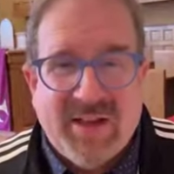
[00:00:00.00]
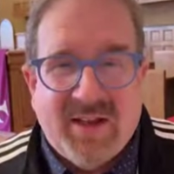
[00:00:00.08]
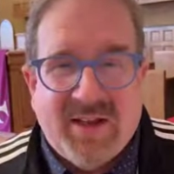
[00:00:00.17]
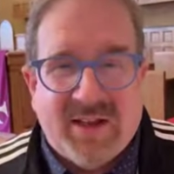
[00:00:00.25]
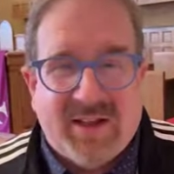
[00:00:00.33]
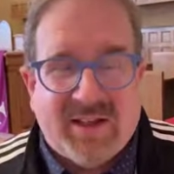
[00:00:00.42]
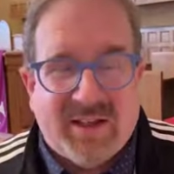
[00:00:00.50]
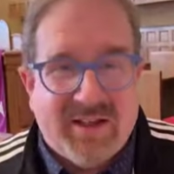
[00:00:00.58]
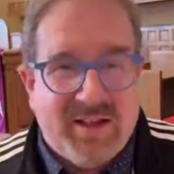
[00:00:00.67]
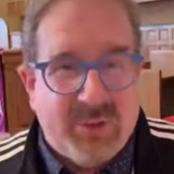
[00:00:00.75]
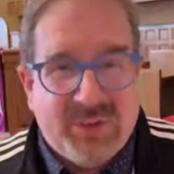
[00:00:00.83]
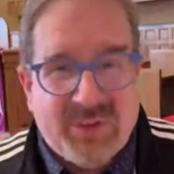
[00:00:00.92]
Uh,
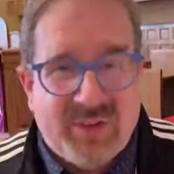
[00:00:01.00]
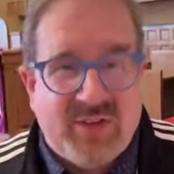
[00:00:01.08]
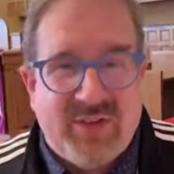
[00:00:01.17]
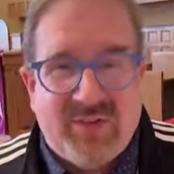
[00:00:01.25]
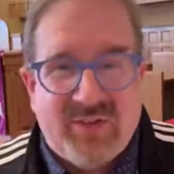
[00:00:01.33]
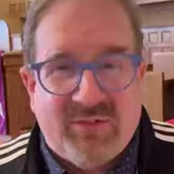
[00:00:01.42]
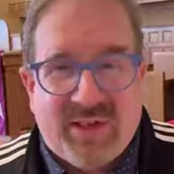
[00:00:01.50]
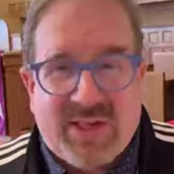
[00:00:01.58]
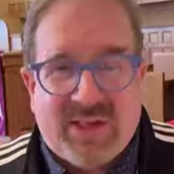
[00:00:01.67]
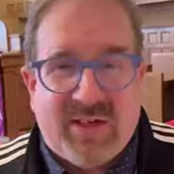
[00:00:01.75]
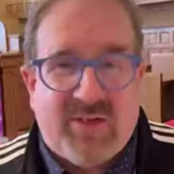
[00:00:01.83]
continuing in the season of Lent,